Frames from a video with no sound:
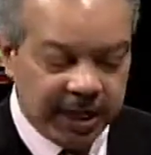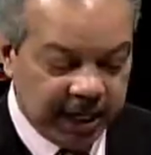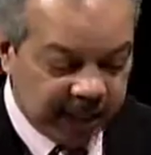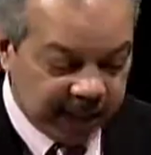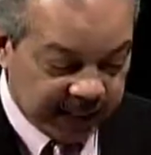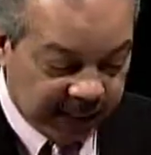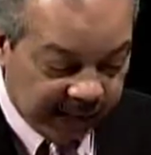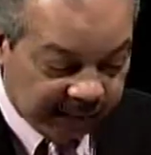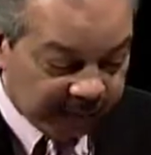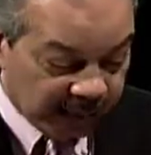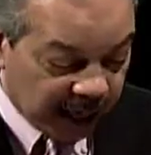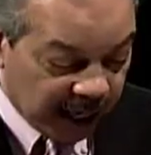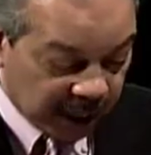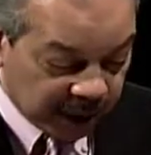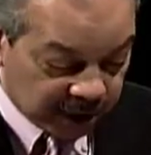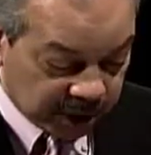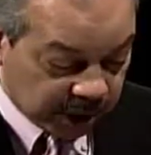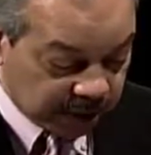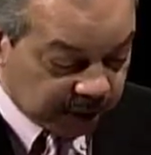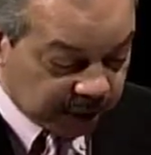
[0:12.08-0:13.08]
David
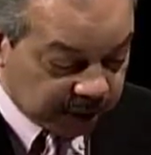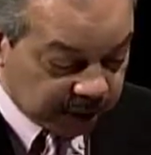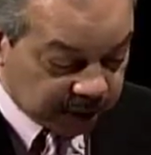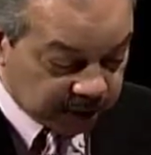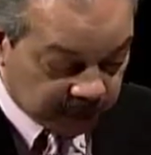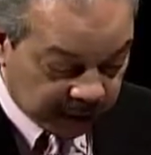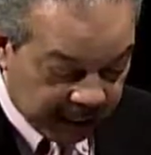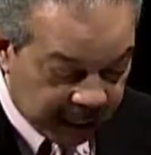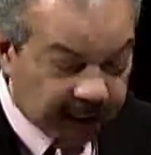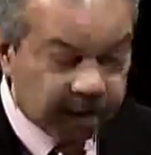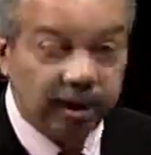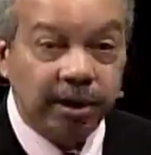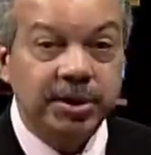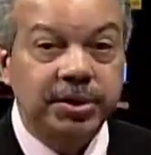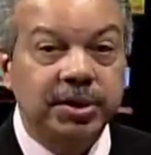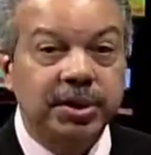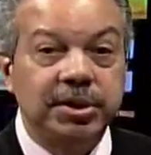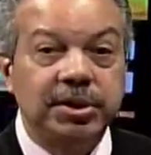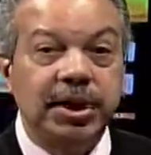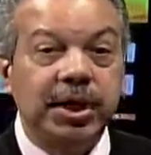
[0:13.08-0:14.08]
Lesch, our legal
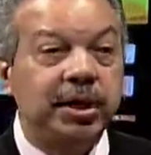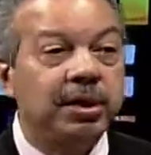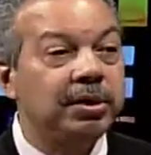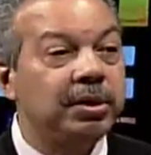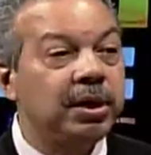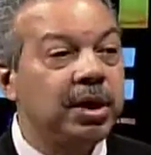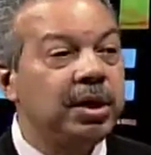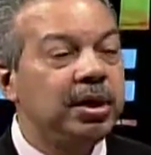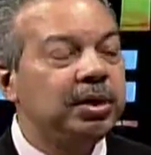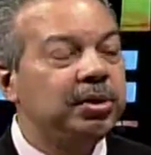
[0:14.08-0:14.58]
analyst, is here